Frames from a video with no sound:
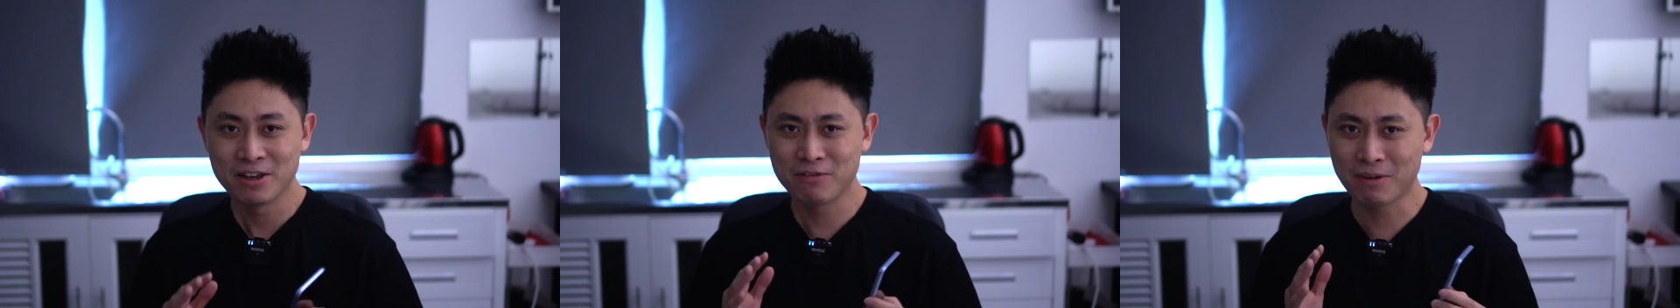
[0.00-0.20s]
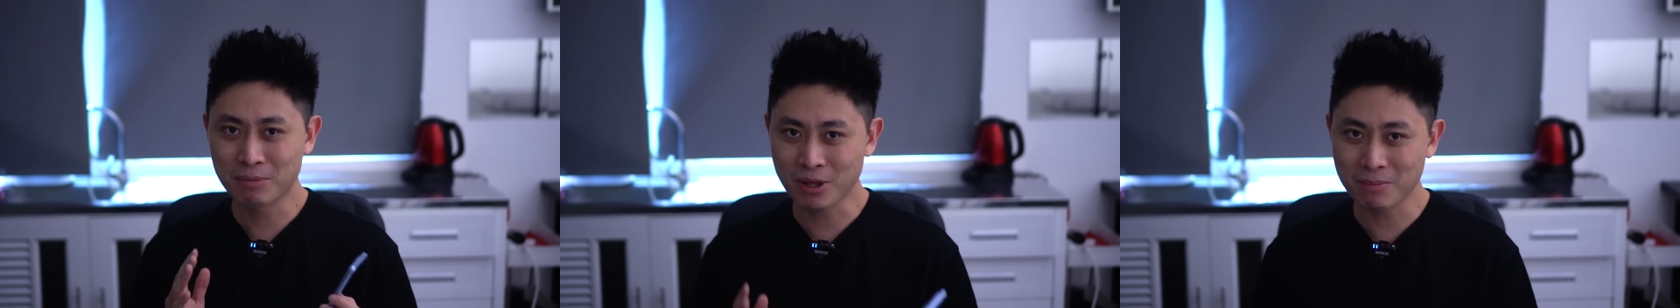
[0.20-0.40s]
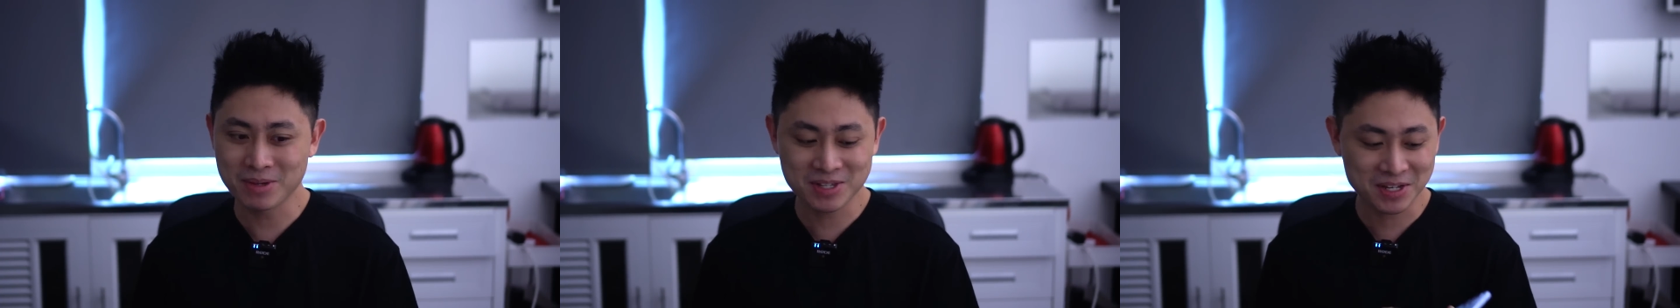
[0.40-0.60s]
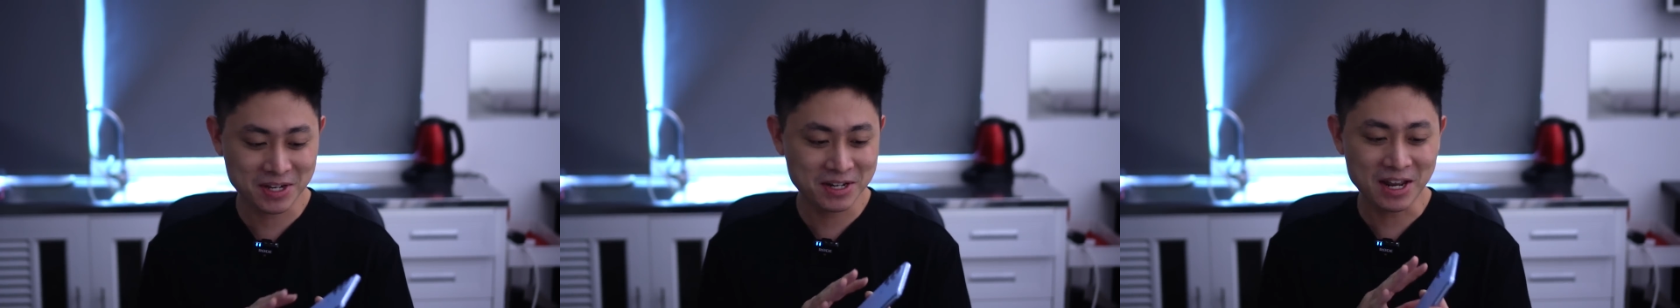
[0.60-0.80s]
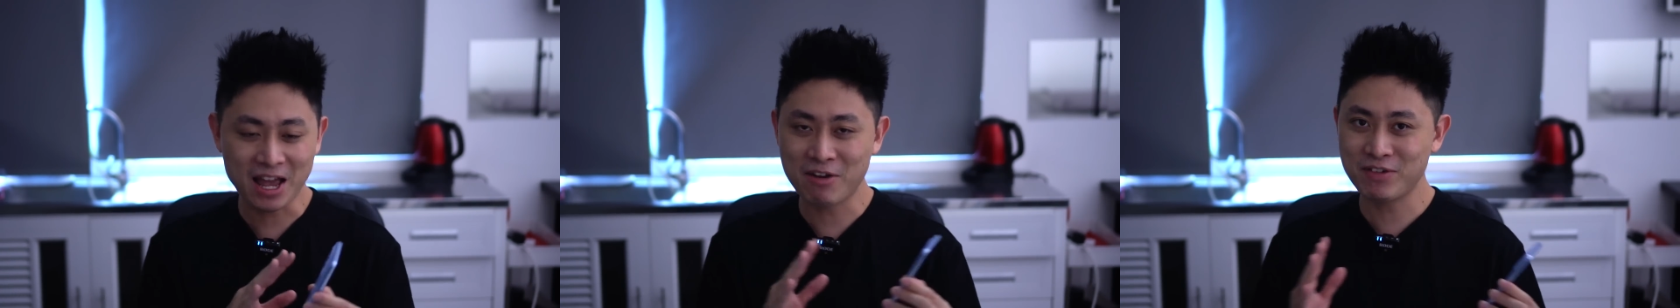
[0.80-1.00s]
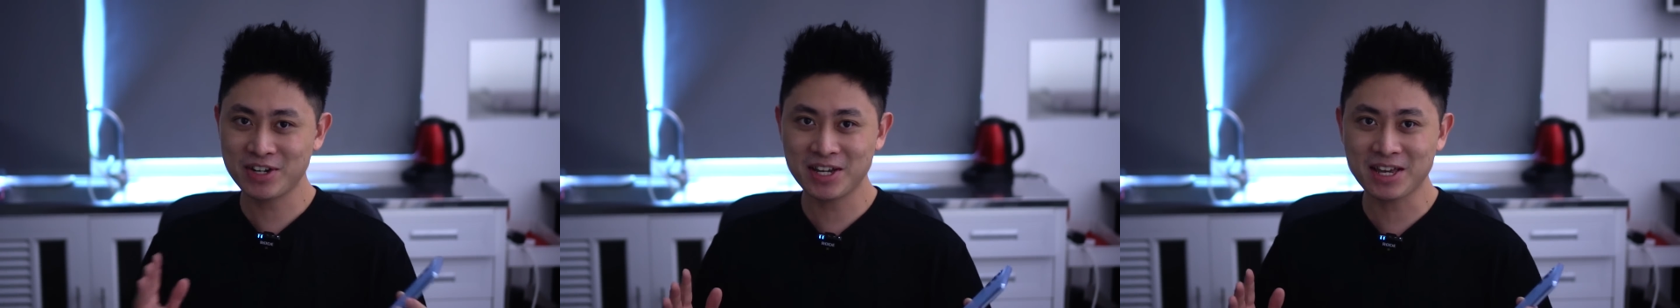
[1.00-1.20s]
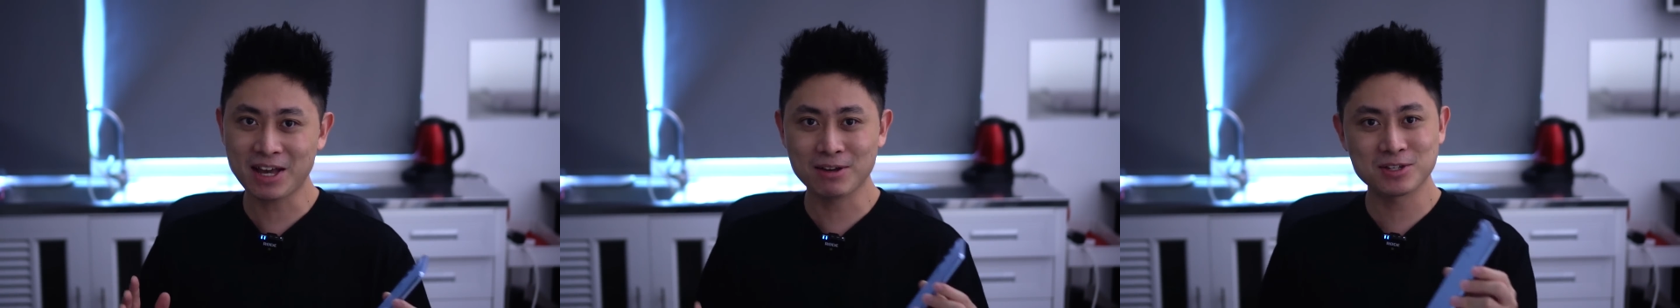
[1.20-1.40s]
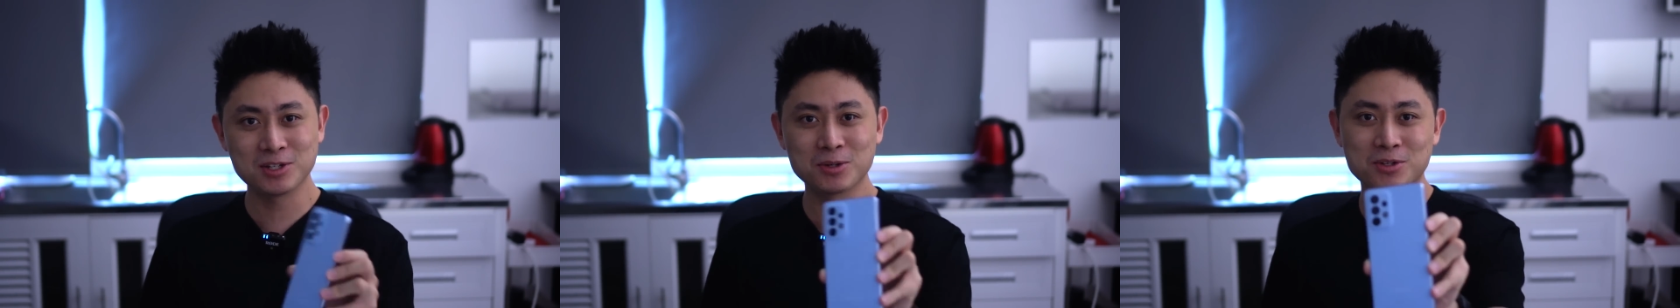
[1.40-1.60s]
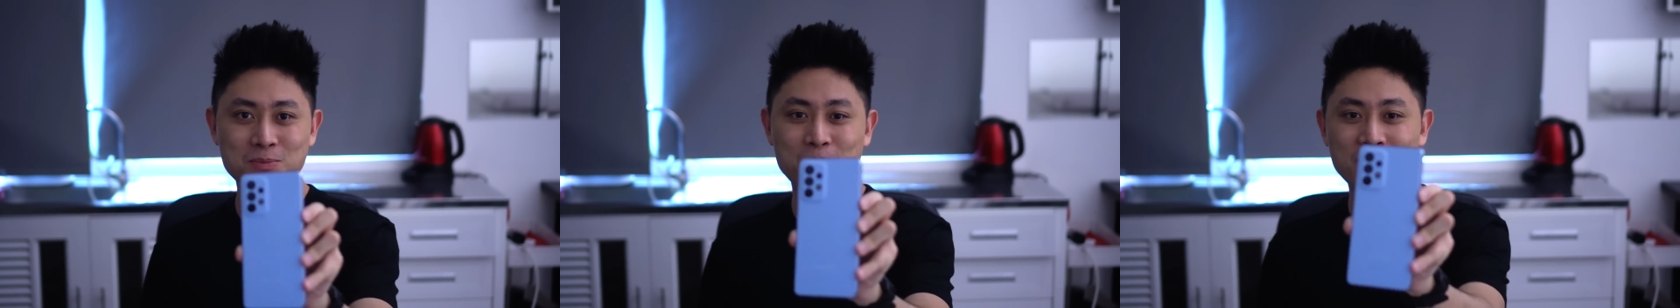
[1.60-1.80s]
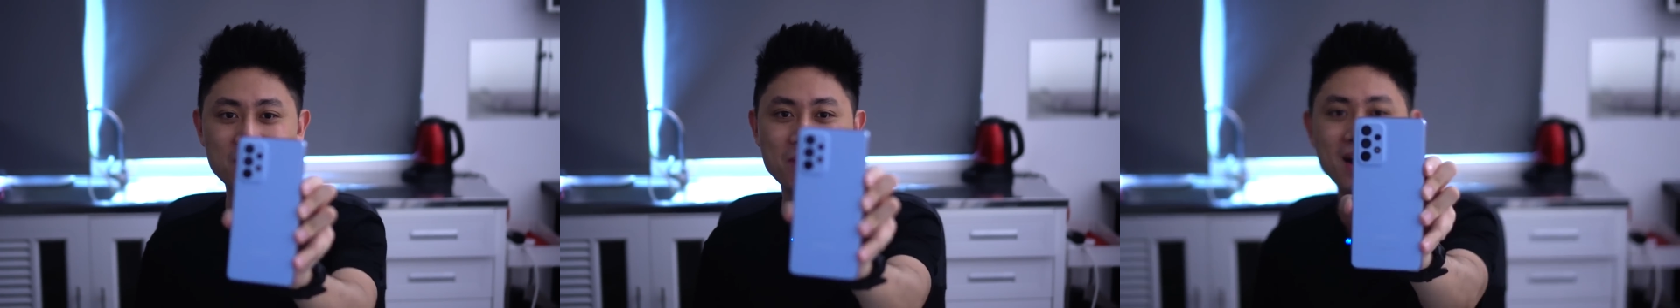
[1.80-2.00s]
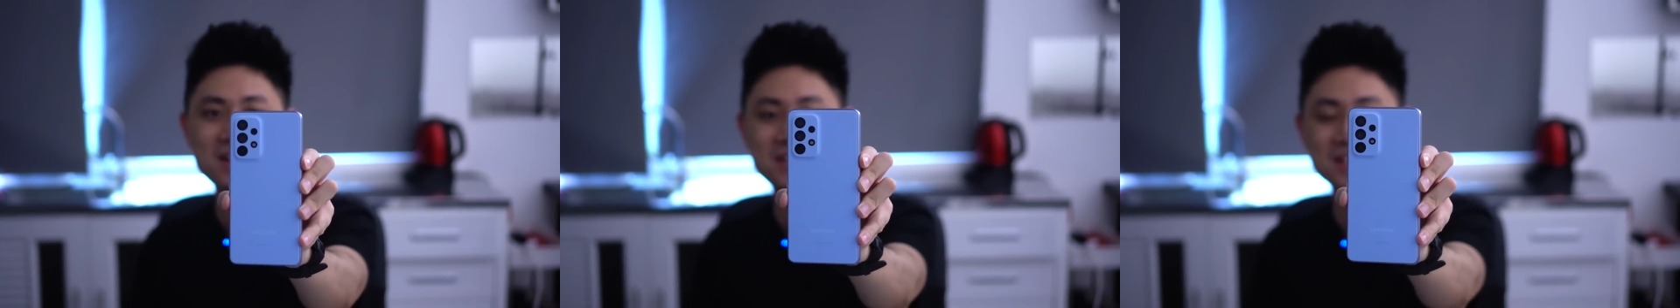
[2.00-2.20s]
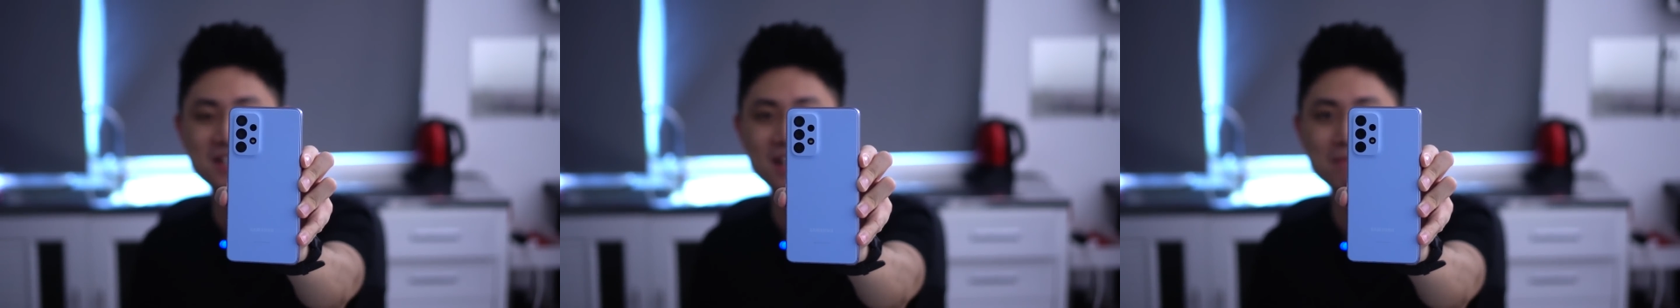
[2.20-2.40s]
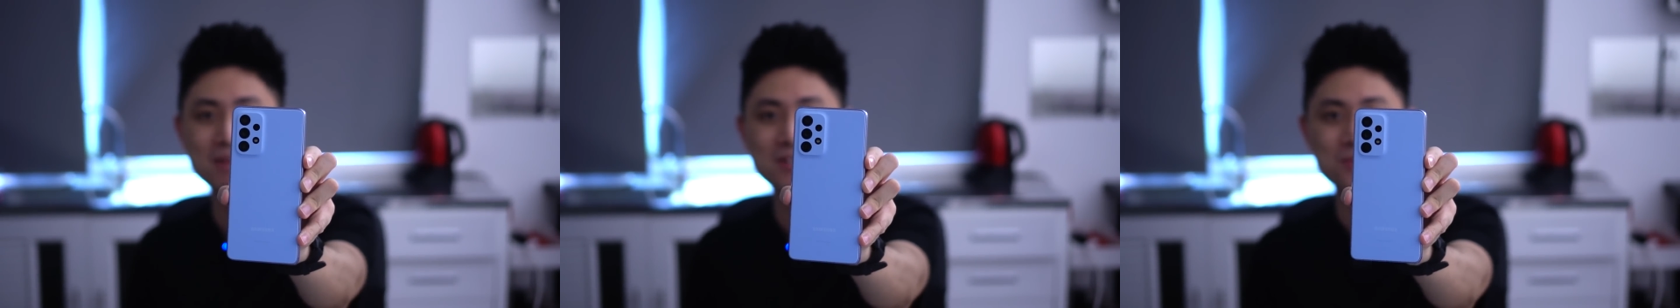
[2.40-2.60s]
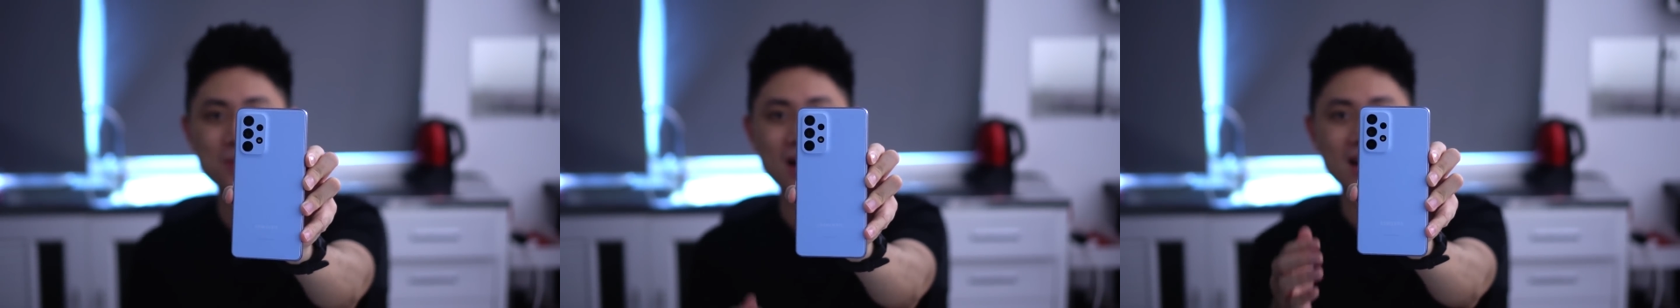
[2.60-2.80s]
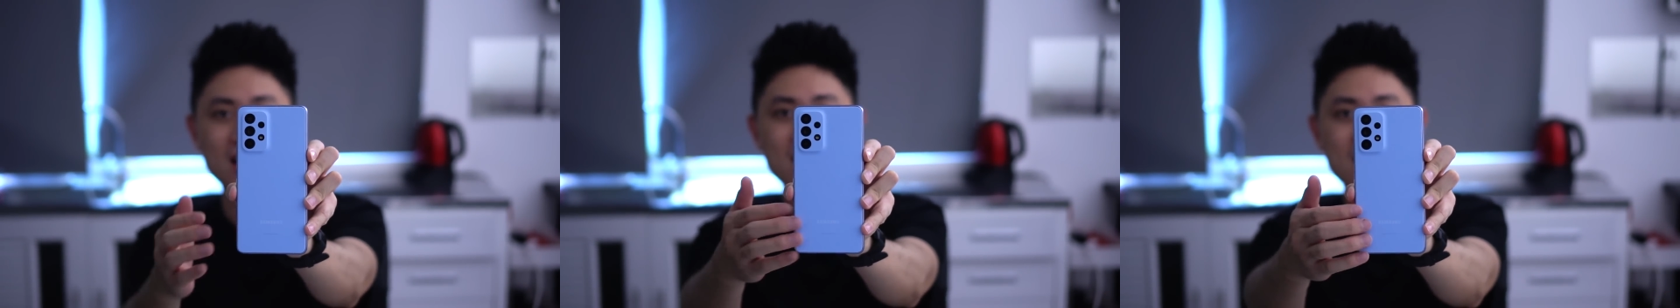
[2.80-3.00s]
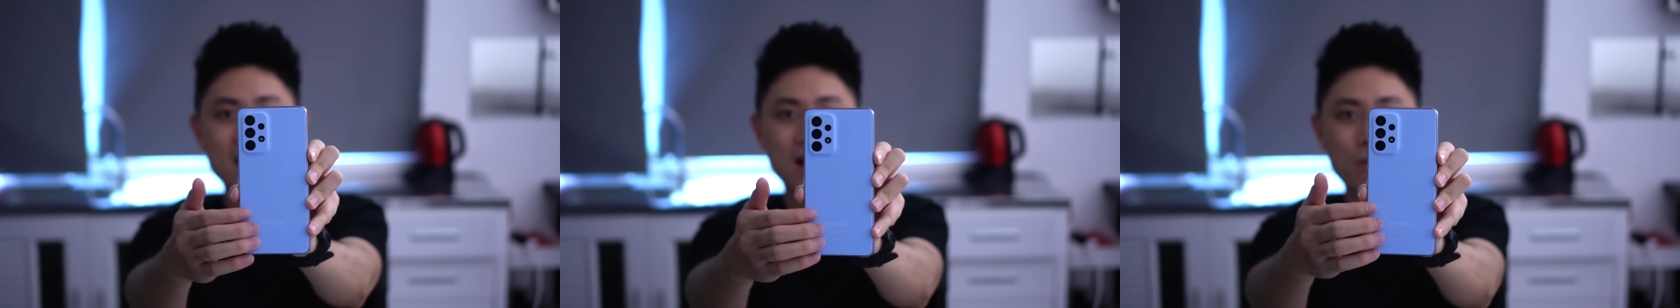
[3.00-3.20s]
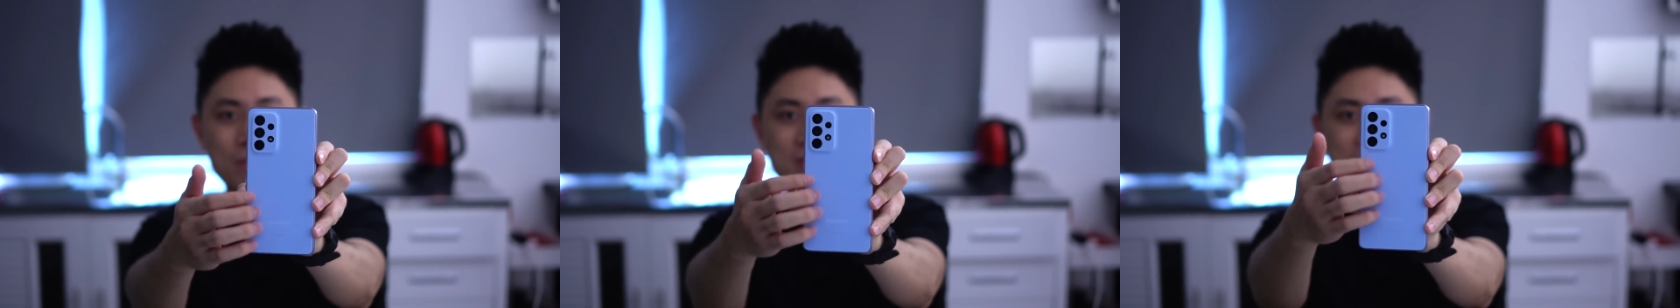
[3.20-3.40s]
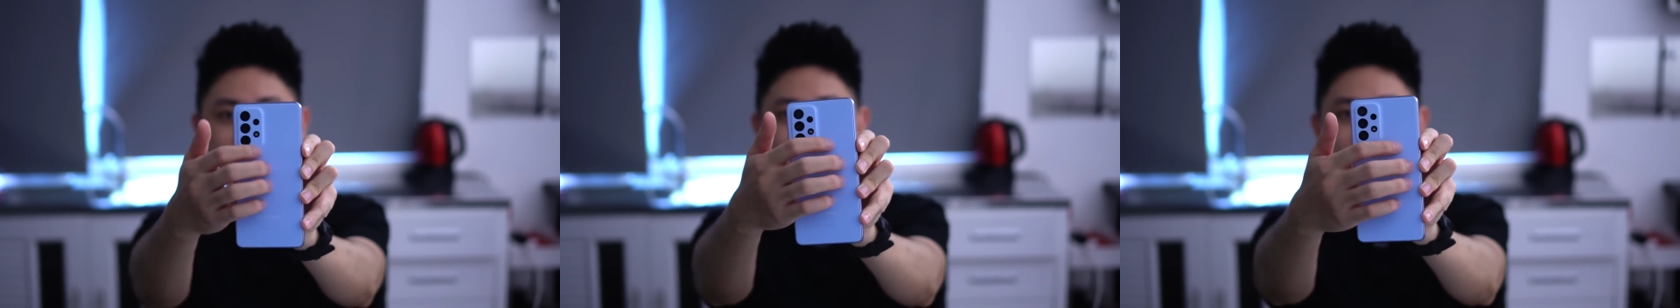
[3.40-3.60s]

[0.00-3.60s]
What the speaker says: If I'm not mistaken, everything else looks pretty much the same as well. We still